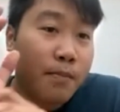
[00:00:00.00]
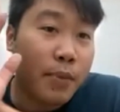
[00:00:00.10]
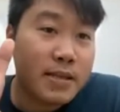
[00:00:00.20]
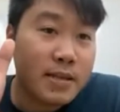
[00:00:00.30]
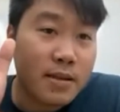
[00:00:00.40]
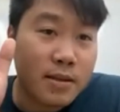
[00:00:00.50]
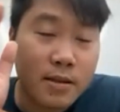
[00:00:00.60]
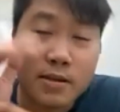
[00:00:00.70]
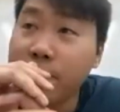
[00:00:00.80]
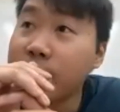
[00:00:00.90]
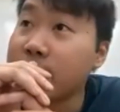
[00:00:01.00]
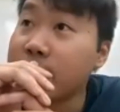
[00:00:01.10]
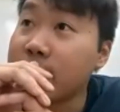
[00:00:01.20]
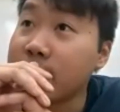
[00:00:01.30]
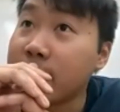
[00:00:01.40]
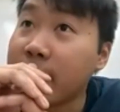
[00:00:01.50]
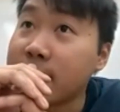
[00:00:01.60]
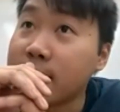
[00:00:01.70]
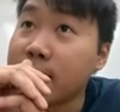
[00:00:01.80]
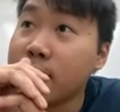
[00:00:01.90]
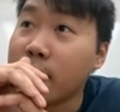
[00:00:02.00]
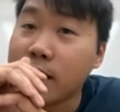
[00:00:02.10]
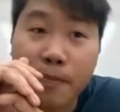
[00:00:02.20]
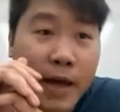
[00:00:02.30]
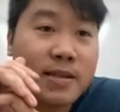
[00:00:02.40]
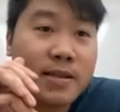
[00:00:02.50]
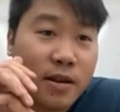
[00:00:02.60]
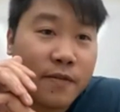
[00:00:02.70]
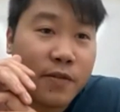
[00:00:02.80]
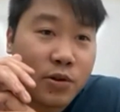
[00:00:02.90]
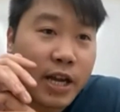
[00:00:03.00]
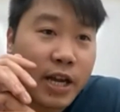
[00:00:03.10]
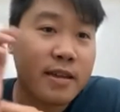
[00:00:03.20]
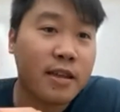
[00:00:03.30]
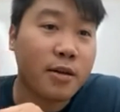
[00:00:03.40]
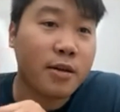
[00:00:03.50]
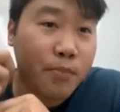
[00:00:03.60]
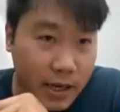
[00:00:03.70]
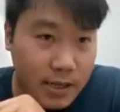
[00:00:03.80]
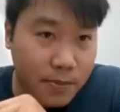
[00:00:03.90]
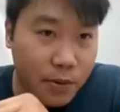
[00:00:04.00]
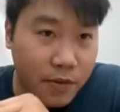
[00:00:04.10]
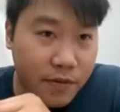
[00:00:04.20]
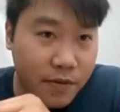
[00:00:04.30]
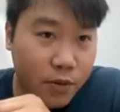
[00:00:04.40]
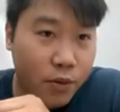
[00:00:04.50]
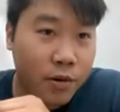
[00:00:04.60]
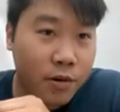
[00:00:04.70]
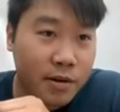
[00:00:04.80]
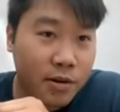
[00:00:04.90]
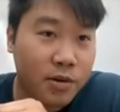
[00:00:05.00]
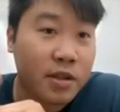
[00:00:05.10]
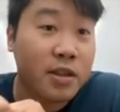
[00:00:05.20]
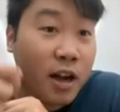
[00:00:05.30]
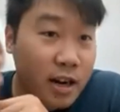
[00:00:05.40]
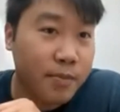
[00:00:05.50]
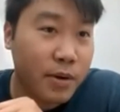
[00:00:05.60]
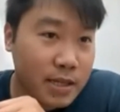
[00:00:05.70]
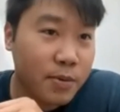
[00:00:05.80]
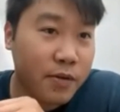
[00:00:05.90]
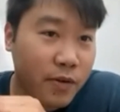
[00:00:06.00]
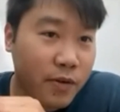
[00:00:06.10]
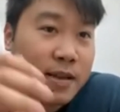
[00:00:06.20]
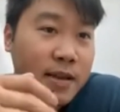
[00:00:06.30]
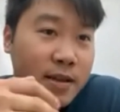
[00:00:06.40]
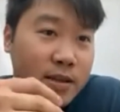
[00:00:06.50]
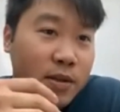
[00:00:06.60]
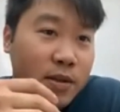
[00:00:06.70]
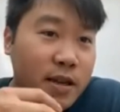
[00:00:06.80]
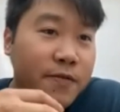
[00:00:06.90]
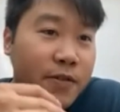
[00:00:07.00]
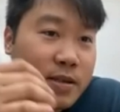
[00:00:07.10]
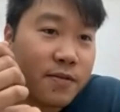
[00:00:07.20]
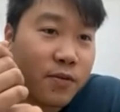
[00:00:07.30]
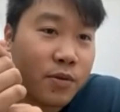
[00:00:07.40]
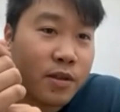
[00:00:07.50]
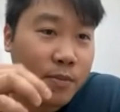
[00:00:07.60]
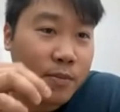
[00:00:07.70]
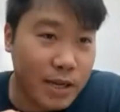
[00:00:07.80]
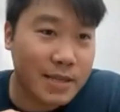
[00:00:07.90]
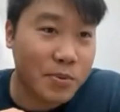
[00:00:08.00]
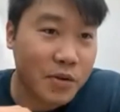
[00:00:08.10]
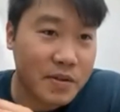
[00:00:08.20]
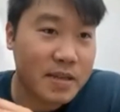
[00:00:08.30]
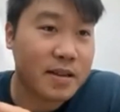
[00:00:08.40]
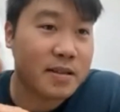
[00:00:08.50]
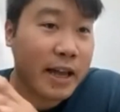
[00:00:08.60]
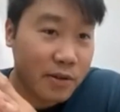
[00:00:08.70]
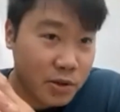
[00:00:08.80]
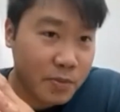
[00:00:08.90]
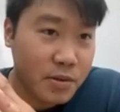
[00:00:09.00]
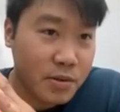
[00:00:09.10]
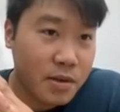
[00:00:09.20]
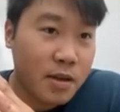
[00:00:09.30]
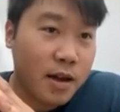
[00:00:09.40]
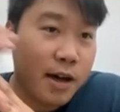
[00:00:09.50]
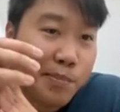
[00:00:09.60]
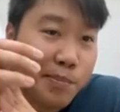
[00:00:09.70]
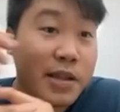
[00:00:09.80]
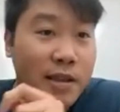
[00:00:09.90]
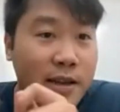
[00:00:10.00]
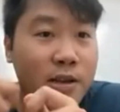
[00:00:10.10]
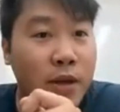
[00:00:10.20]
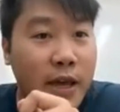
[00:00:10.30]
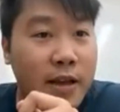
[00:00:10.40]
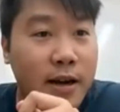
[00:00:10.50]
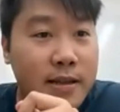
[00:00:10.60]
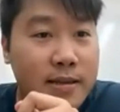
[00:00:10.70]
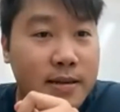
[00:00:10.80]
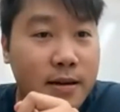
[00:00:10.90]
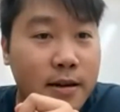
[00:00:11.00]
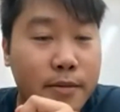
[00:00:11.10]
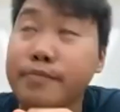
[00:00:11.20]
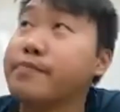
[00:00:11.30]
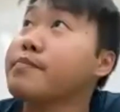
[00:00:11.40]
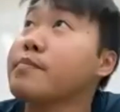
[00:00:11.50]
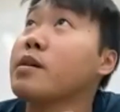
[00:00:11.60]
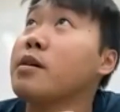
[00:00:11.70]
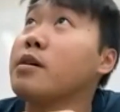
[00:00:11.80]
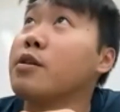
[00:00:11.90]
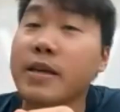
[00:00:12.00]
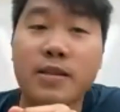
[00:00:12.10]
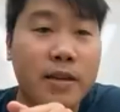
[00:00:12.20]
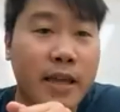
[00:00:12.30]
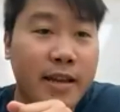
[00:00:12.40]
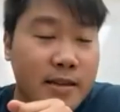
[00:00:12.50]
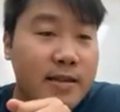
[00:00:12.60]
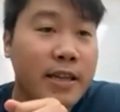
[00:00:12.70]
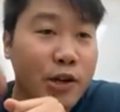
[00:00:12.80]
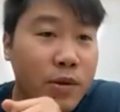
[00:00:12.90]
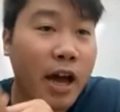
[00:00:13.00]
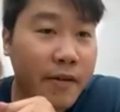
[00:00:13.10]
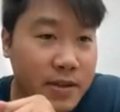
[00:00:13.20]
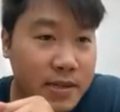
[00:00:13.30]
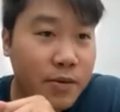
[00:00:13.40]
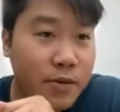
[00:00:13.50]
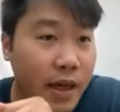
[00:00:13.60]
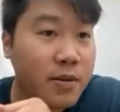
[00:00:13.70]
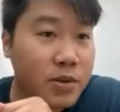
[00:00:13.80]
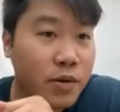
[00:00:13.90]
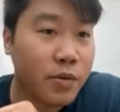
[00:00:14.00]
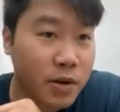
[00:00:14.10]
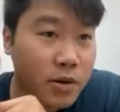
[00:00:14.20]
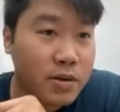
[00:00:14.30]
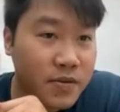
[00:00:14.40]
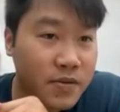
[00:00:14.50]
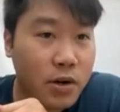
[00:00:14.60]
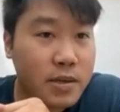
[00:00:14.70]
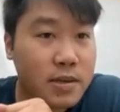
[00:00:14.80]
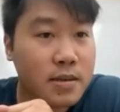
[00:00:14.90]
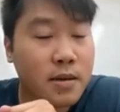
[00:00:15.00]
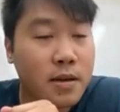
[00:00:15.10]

but the difference is that uh, it depends on if you're checking the compressed proof or or the non-compressed proof, right? So the difference for the compressed proof is like negligible, um, but then you cannot, um, you basically can't continue the IVC without doing recursive snarks.